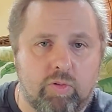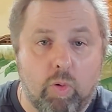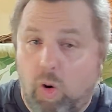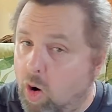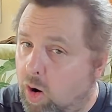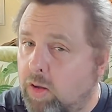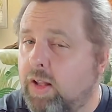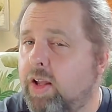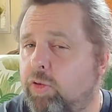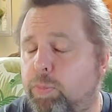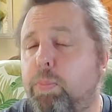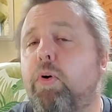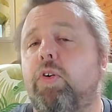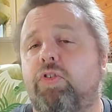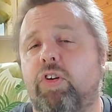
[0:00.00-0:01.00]
So Hawley is
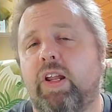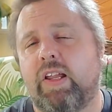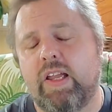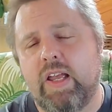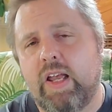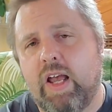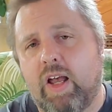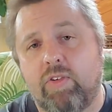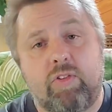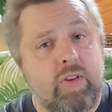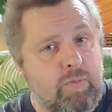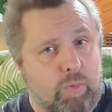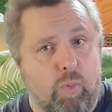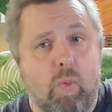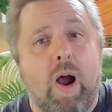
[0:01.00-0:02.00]
pushing a
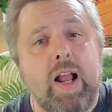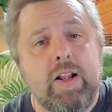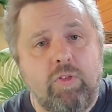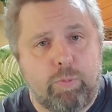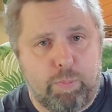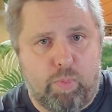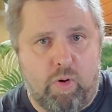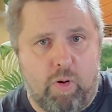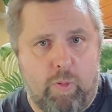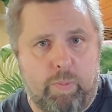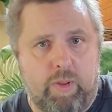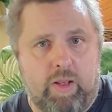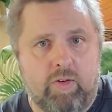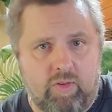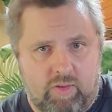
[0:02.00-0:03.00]
civil rights
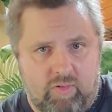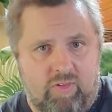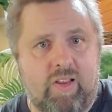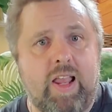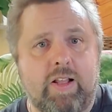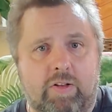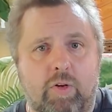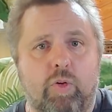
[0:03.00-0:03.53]
probe into the St.